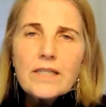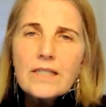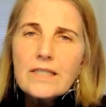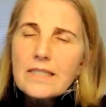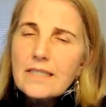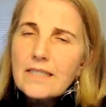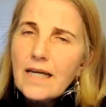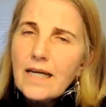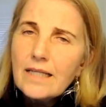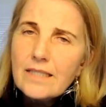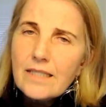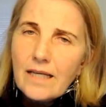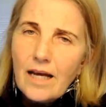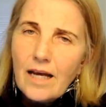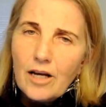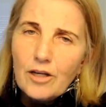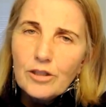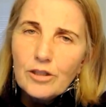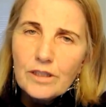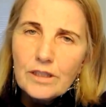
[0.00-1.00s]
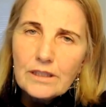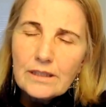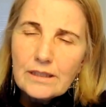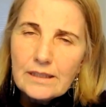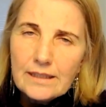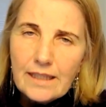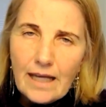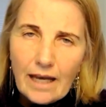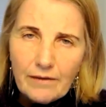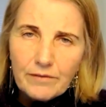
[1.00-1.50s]
that stands out,
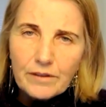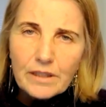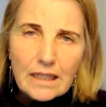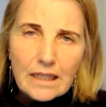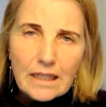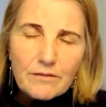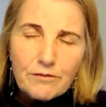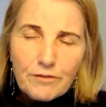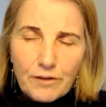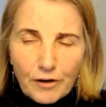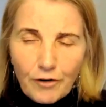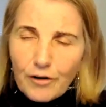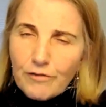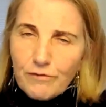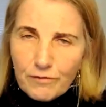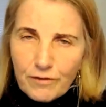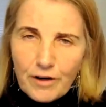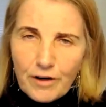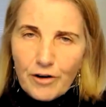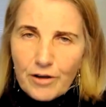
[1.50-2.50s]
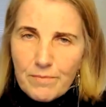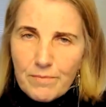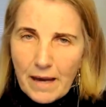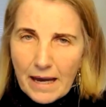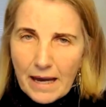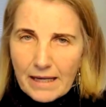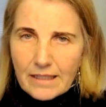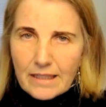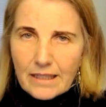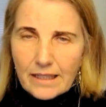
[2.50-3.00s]
David, very, very
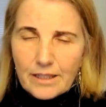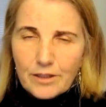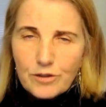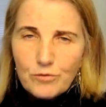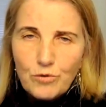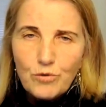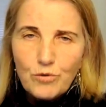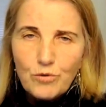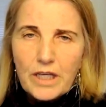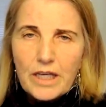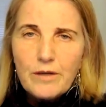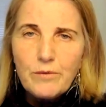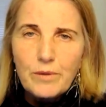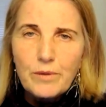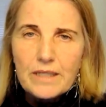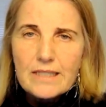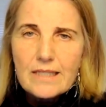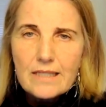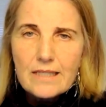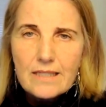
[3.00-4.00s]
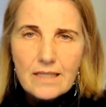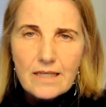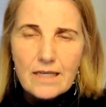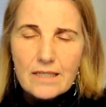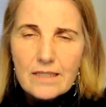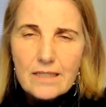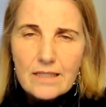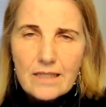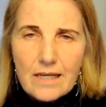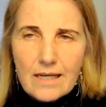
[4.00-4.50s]
patently to all Kiwis is
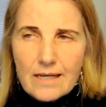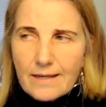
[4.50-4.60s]
this.